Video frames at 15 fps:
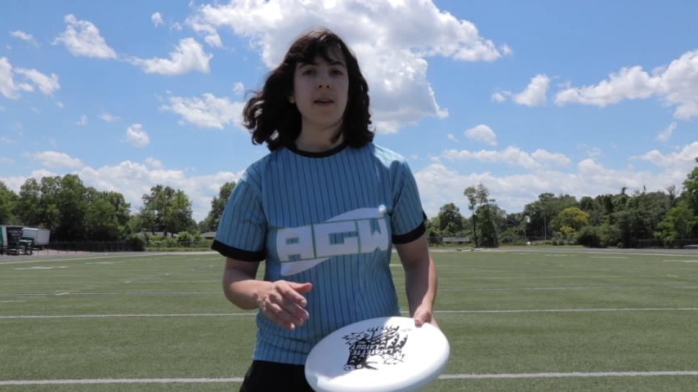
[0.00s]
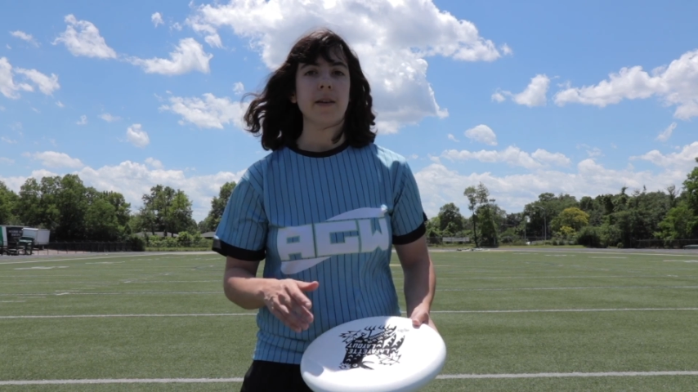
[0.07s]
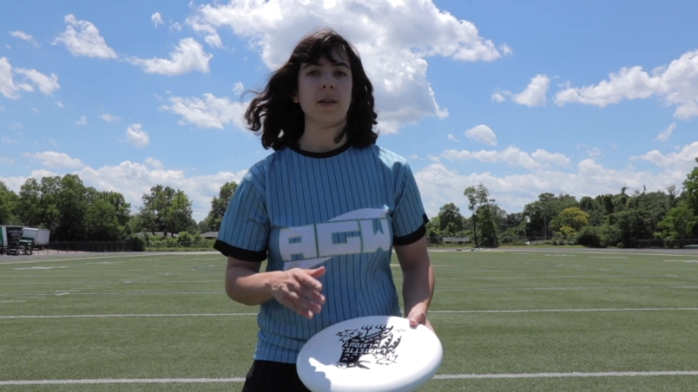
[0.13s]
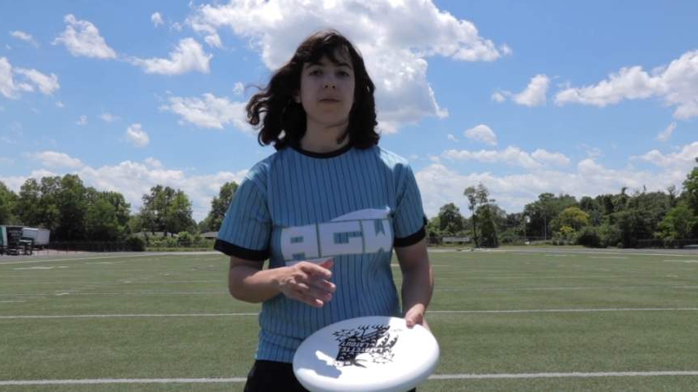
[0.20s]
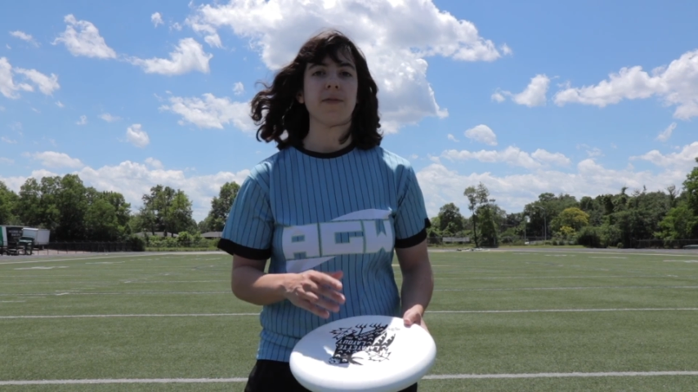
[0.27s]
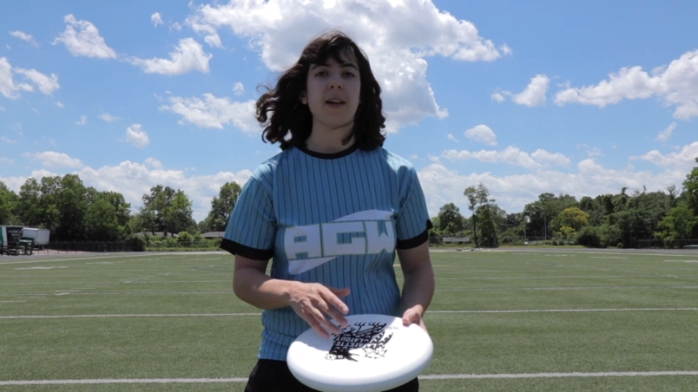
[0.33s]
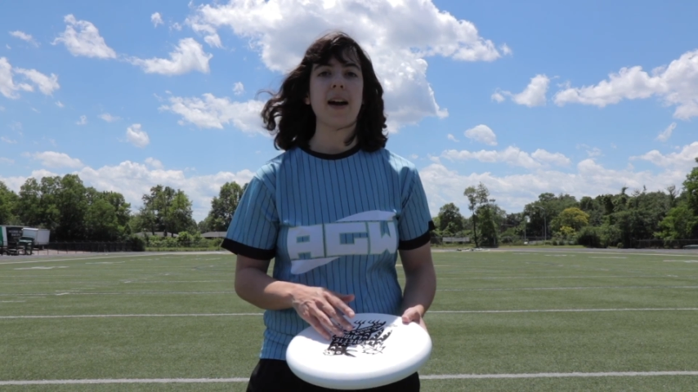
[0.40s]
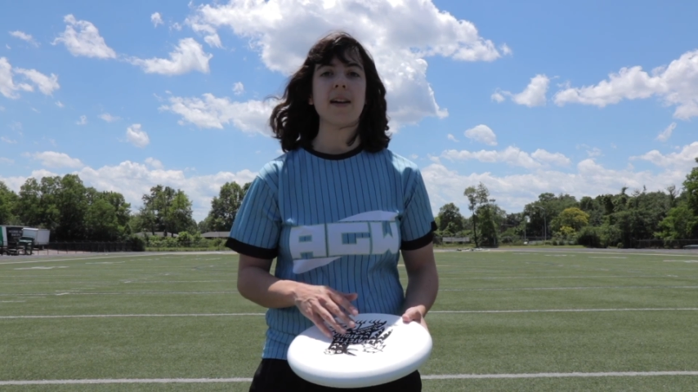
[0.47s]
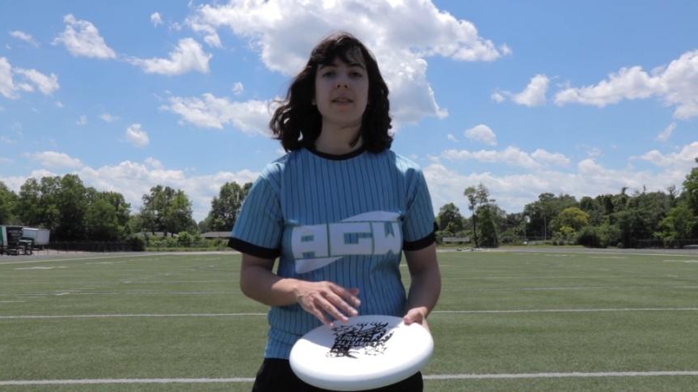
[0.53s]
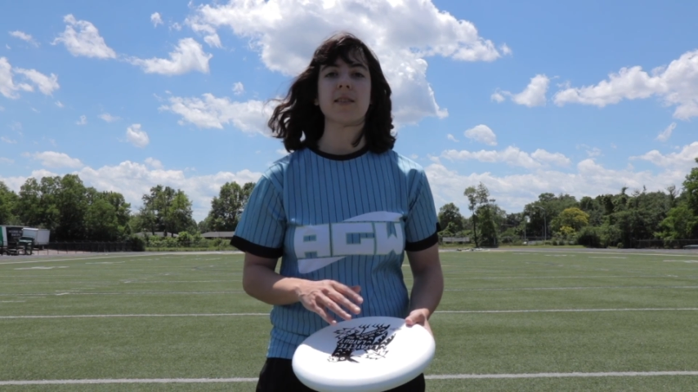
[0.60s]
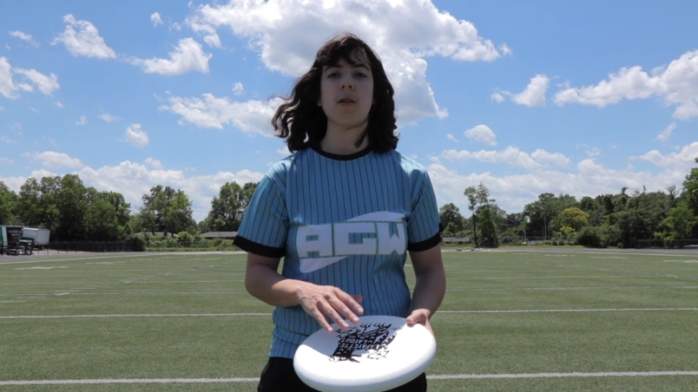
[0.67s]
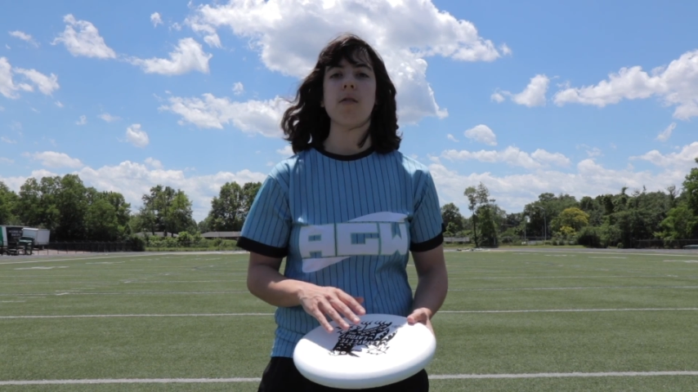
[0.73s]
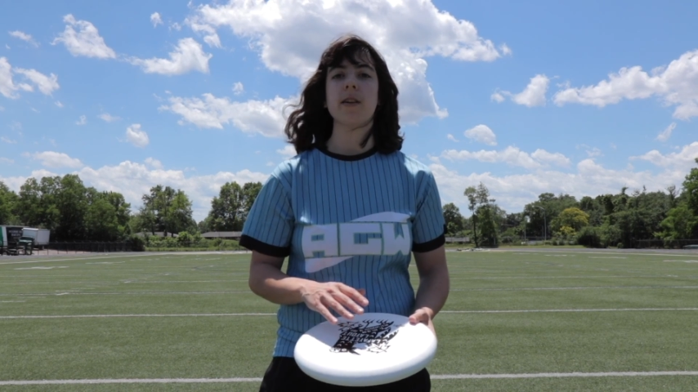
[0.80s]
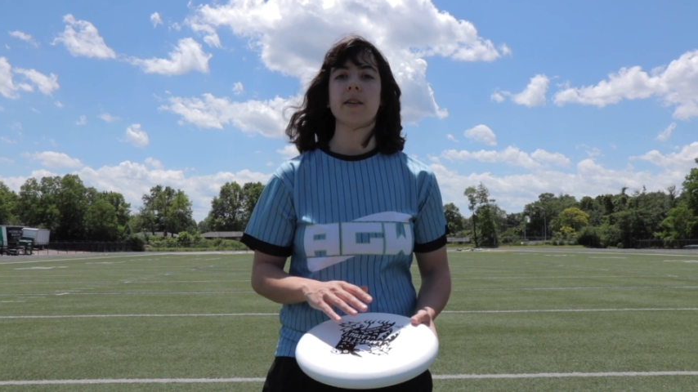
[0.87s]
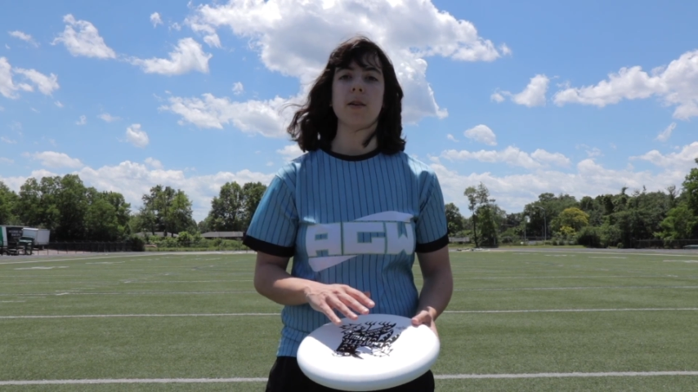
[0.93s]
your flat is
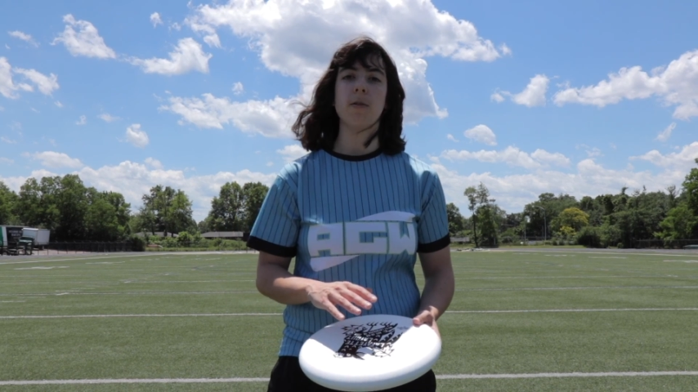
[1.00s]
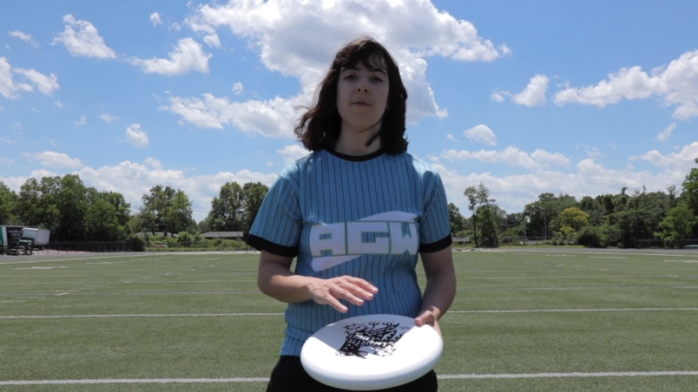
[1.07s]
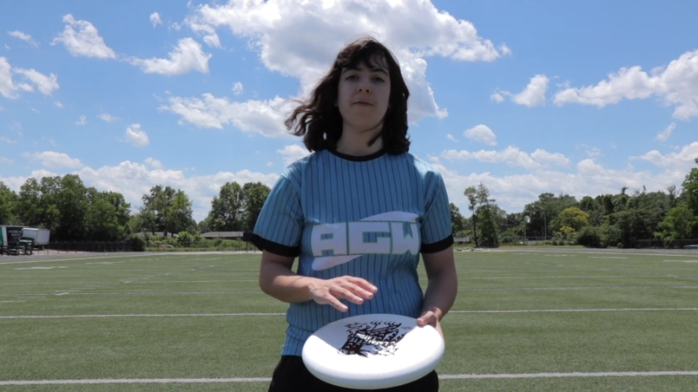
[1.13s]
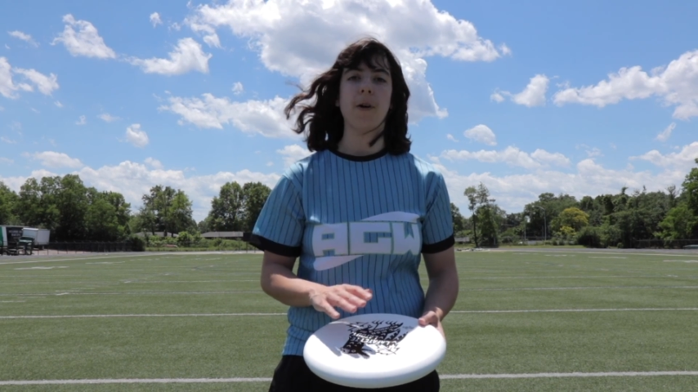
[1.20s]
going to go